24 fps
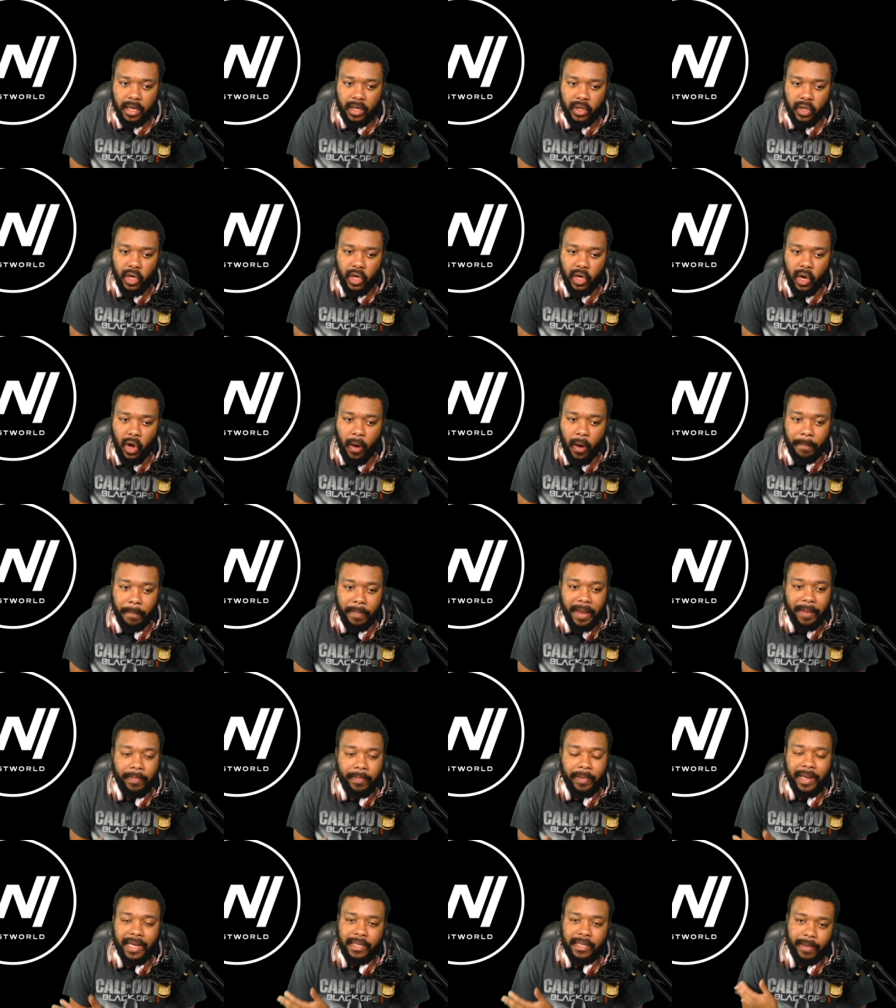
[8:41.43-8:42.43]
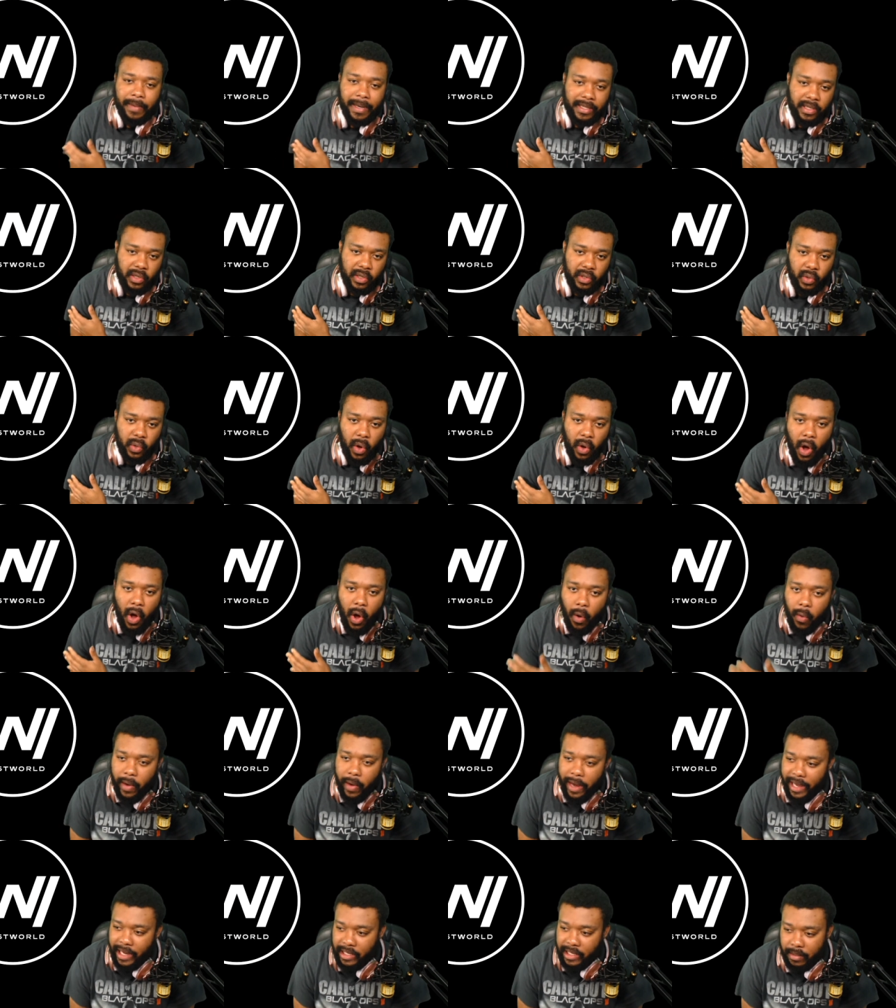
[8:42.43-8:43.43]
you know, people expect you to
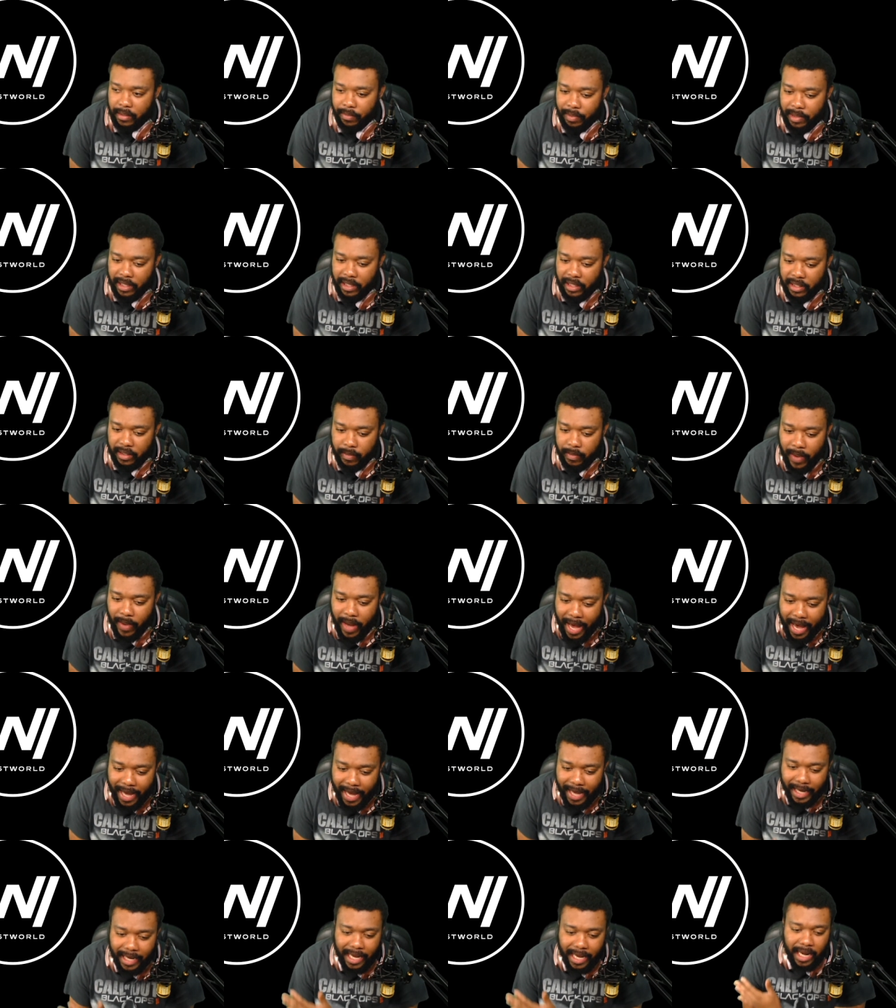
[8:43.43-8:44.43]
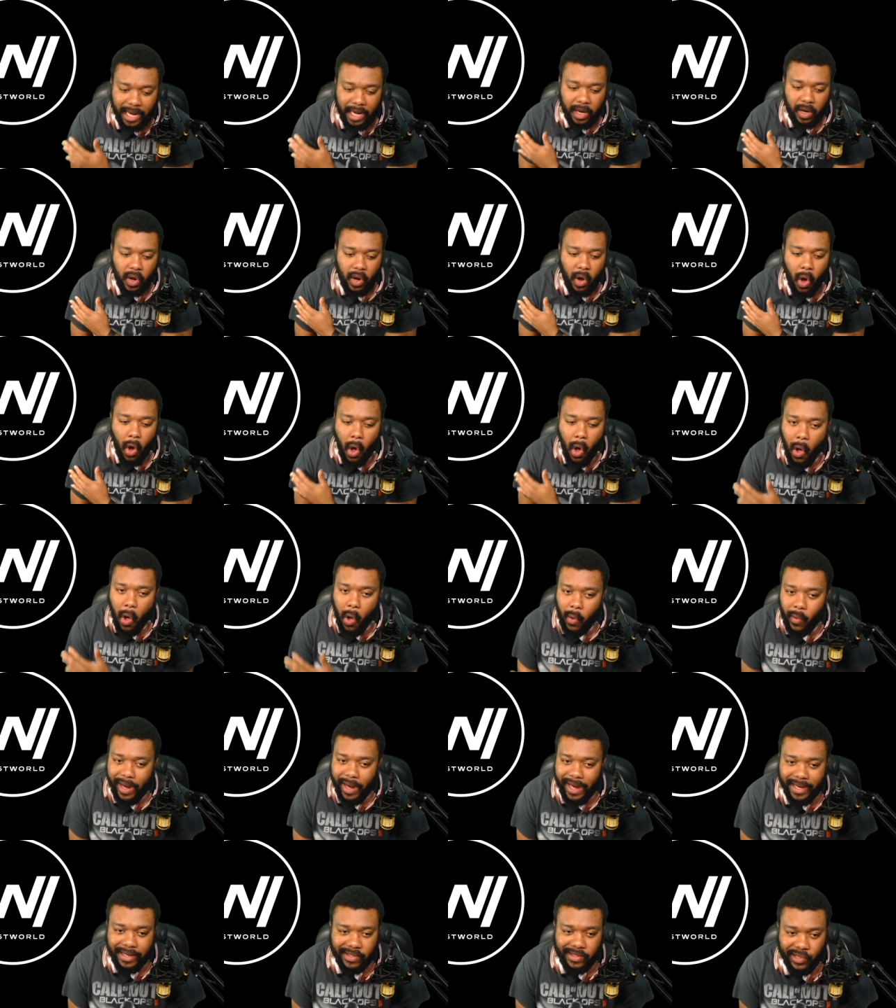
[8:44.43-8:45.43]
always be smiling,
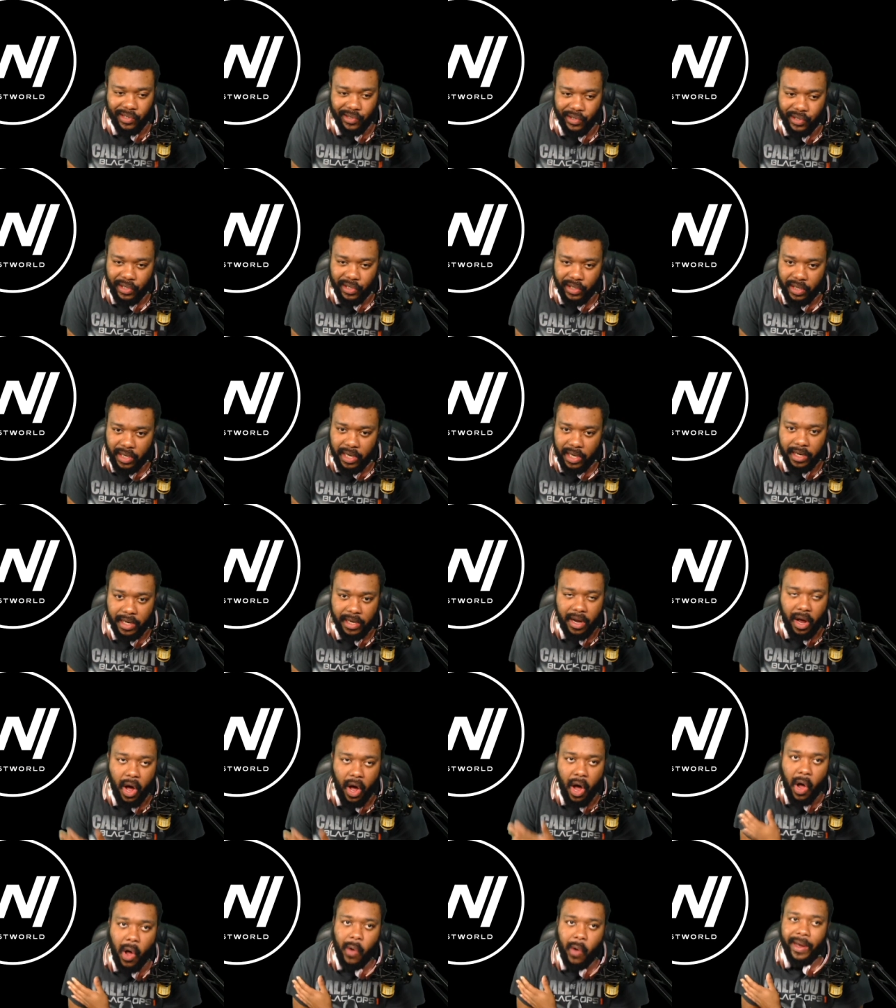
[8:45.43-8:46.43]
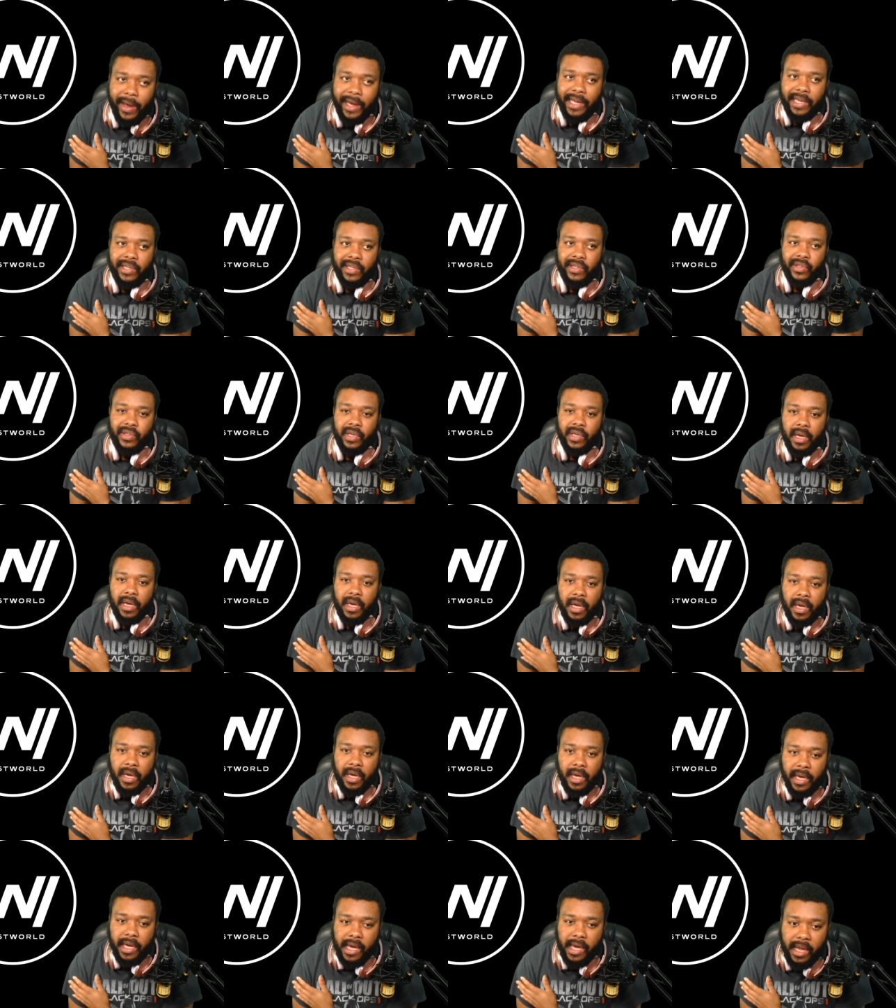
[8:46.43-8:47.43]
always in the good, always
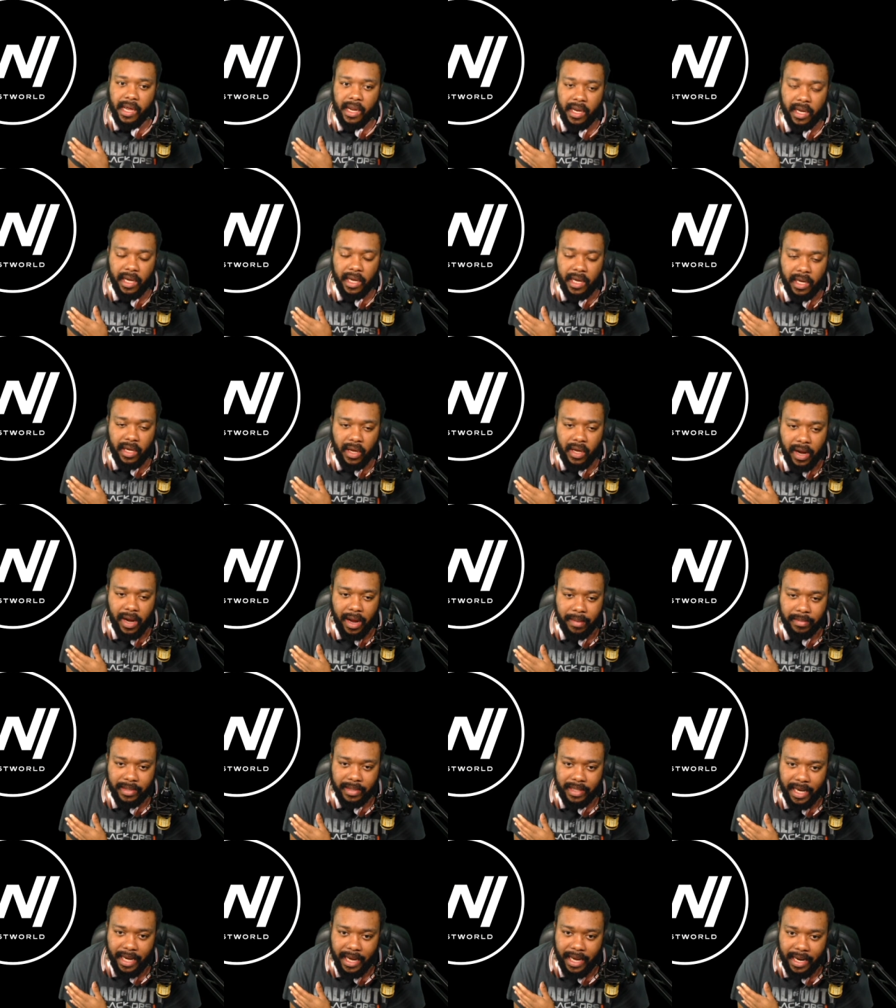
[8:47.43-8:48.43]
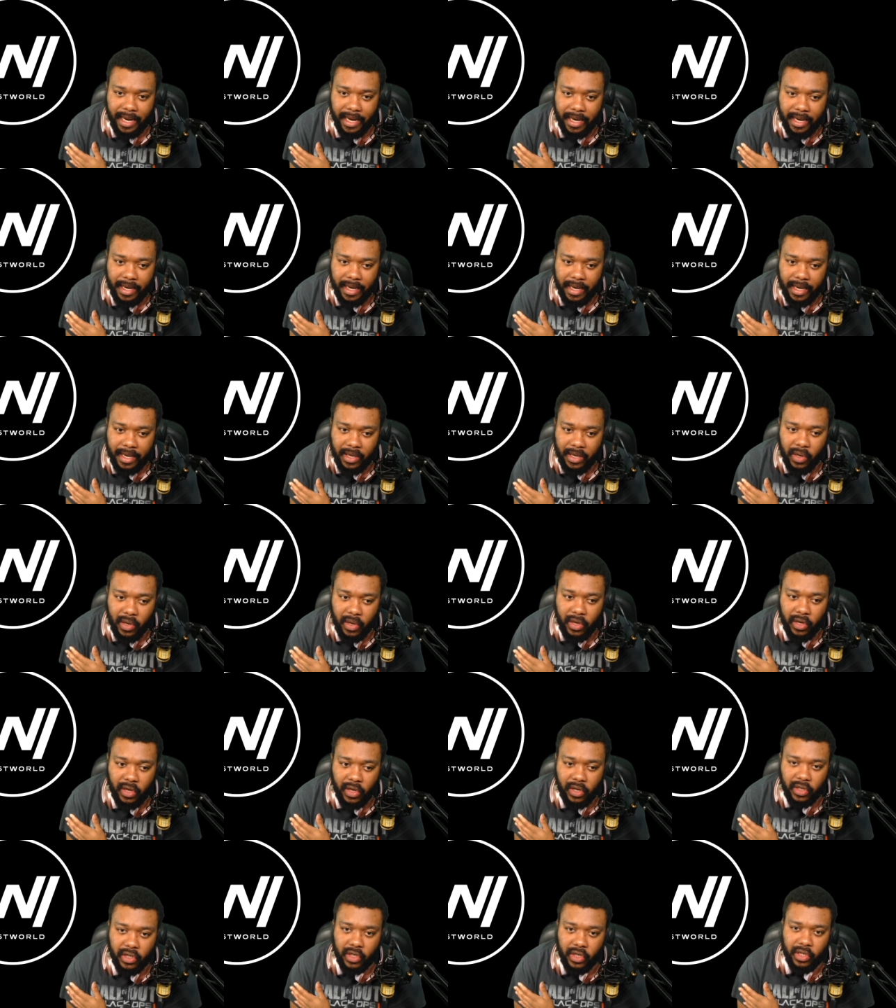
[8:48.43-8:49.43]
in you know what I'm saying?
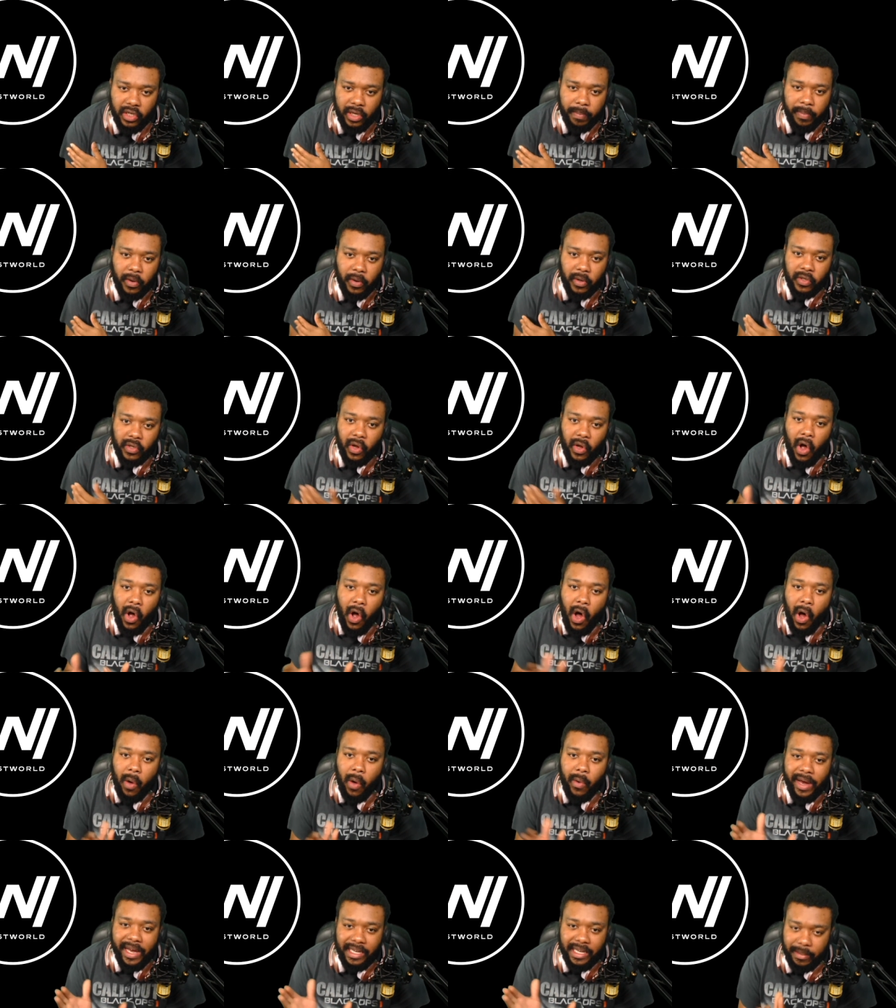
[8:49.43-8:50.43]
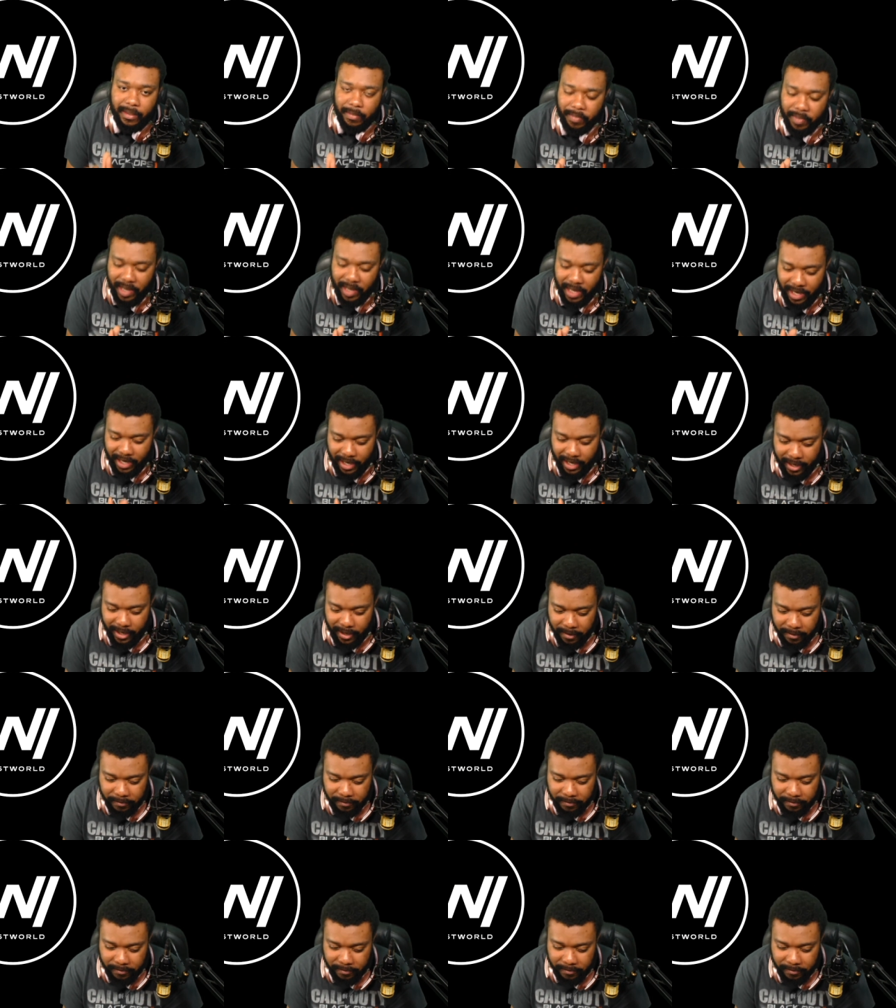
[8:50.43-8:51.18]
You're supposed to always be